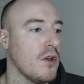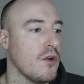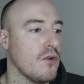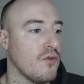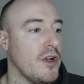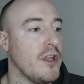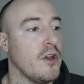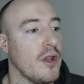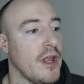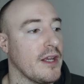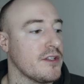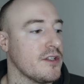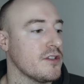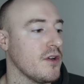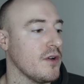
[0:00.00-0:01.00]
Really good
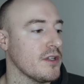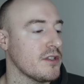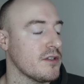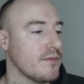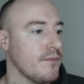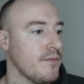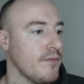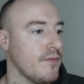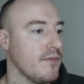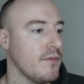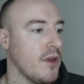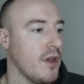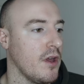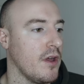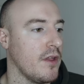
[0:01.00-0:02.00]
exercise.
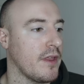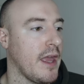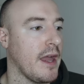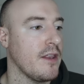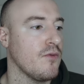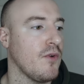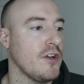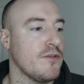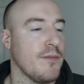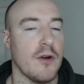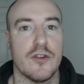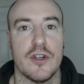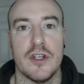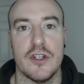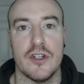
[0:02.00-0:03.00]
Again, the range of
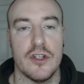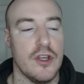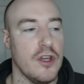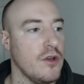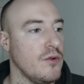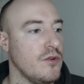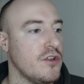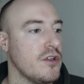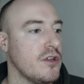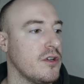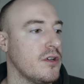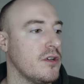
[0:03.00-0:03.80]
motion isn't huge.